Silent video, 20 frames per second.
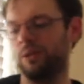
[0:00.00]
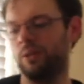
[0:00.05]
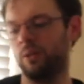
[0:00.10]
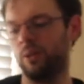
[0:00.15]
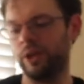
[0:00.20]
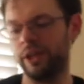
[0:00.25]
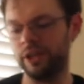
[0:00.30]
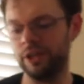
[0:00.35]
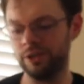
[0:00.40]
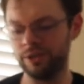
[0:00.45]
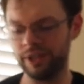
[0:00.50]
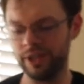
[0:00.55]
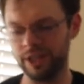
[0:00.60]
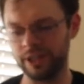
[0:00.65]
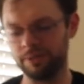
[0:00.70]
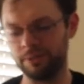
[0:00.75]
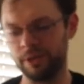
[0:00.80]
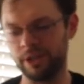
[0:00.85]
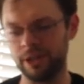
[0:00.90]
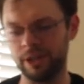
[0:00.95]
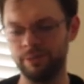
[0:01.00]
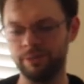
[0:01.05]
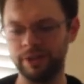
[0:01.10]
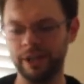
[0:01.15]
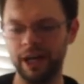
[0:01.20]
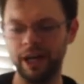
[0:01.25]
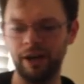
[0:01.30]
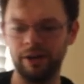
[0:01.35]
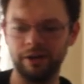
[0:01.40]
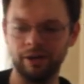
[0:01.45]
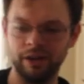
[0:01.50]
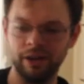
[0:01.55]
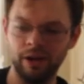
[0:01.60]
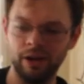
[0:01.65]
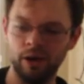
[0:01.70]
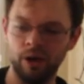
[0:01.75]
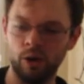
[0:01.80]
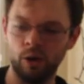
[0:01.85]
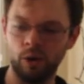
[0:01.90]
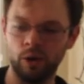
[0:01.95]
when a new textbook comes out,
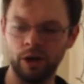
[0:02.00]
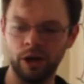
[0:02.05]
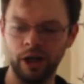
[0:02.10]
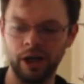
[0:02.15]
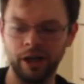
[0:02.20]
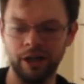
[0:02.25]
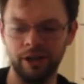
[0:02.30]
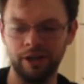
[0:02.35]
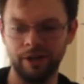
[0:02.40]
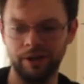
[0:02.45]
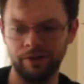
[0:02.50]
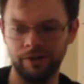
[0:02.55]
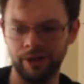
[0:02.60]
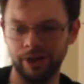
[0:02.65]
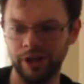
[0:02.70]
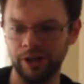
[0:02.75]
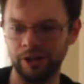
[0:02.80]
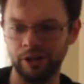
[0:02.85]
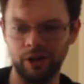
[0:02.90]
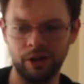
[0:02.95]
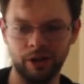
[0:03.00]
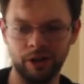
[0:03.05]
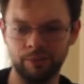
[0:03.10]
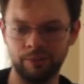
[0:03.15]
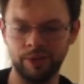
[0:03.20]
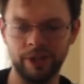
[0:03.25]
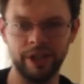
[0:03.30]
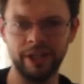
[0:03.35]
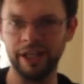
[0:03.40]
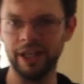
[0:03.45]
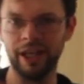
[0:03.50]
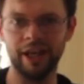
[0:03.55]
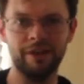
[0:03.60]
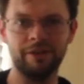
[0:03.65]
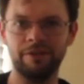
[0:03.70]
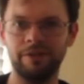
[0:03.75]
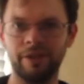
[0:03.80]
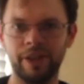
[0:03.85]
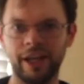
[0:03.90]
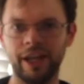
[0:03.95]
or a very long
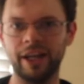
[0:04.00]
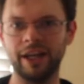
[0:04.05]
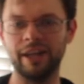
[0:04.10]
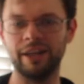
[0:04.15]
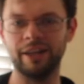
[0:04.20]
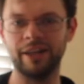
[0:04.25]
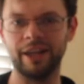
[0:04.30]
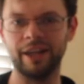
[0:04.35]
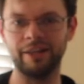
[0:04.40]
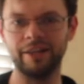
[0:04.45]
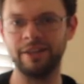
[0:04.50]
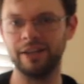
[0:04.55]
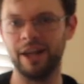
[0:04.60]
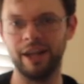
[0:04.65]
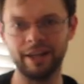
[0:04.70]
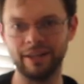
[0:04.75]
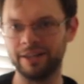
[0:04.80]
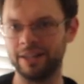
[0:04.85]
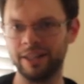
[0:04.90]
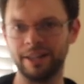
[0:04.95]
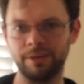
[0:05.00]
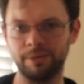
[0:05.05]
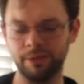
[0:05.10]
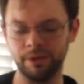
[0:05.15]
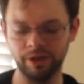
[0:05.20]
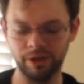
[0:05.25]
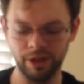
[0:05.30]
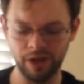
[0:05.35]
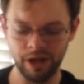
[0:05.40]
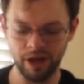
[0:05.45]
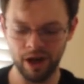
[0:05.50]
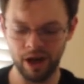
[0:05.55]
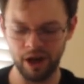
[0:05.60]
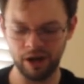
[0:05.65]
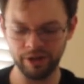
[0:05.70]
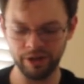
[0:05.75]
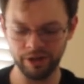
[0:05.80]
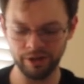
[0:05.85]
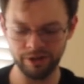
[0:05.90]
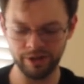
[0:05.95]
PDF that is not accessible,
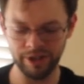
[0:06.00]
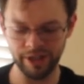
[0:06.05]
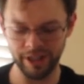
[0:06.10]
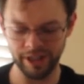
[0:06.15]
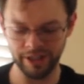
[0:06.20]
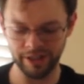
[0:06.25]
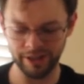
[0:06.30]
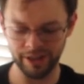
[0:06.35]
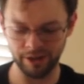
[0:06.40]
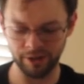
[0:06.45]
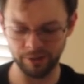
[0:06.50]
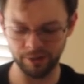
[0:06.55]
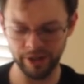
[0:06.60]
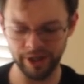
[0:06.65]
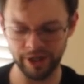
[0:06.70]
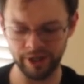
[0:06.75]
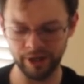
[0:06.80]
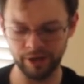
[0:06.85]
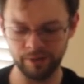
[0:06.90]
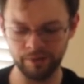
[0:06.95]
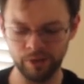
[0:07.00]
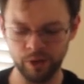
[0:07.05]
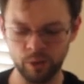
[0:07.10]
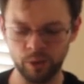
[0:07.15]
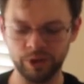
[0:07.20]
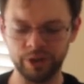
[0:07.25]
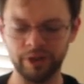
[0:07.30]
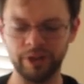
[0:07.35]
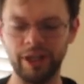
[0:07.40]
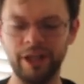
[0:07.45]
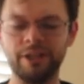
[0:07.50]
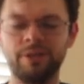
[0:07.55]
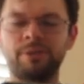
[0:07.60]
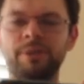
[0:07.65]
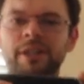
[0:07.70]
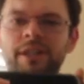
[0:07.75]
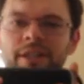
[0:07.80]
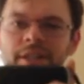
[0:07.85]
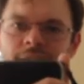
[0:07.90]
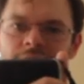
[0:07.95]
I'll use the Intel Reader, which
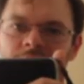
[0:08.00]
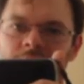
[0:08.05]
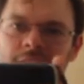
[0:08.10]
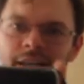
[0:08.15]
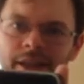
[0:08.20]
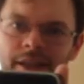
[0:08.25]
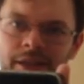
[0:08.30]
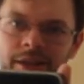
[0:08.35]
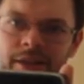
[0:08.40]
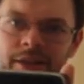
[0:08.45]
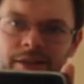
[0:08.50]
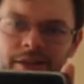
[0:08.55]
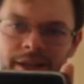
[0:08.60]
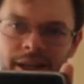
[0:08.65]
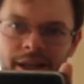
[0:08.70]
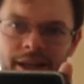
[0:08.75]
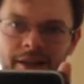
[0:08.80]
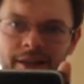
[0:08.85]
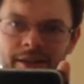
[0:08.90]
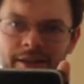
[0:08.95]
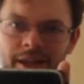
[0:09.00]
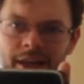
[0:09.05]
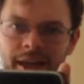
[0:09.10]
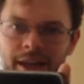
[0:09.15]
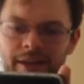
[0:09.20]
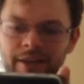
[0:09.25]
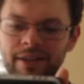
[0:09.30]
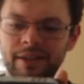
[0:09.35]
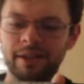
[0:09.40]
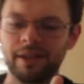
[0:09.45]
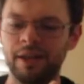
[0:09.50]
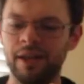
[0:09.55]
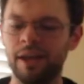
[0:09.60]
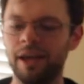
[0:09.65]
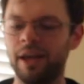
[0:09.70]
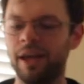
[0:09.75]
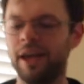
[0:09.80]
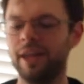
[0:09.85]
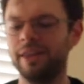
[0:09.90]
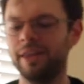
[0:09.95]
allows me to scan the text,
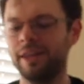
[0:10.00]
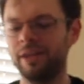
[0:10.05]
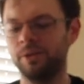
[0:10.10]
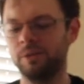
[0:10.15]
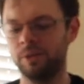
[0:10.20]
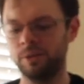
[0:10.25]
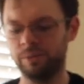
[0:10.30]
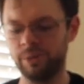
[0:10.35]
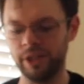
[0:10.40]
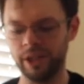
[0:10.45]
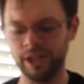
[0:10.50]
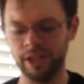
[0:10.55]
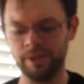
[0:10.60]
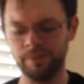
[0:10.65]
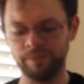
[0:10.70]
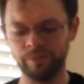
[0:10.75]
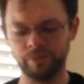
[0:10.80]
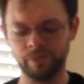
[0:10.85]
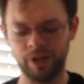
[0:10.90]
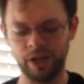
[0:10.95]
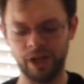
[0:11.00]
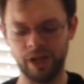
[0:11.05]
and then it will be